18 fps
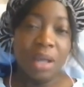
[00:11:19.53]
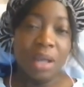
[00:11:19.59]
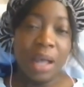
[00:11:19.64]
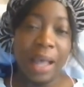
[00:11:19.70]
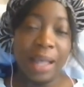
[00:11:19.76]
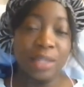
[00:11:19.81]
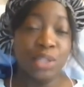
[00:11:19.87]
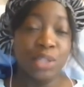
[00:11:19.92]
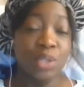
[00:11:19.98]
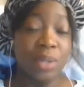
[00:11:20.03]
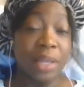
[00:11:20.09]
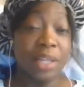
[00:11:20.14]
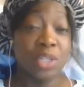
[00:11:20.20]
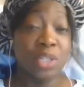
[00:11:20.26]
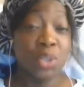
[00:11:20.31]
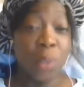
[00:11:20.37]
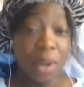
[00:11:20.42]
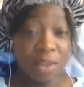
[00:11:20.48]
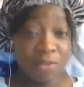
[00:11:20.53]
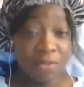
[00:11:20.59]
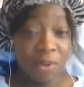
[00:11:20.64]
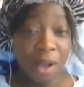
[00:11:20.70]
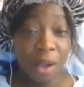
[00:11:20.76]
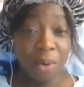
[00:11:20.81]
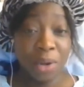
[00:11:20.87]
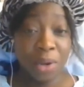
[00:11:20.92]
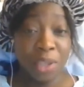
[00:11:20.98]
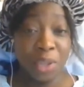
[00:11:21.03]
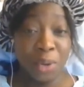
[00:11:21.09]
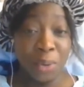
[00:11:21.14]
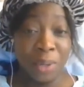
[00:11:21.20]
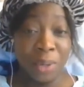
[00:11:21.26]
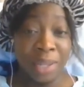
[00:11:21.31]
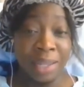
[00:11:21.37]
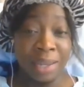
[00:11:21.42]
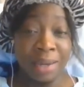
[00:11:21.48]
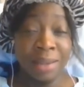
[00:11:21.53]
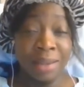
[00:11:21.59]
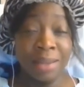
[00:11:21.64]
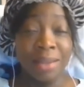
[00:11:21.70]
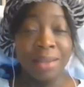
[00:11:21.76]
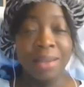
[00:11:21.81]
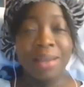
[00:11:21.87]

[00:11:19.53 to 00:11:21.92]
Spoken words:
had to do like a 24-hour urine.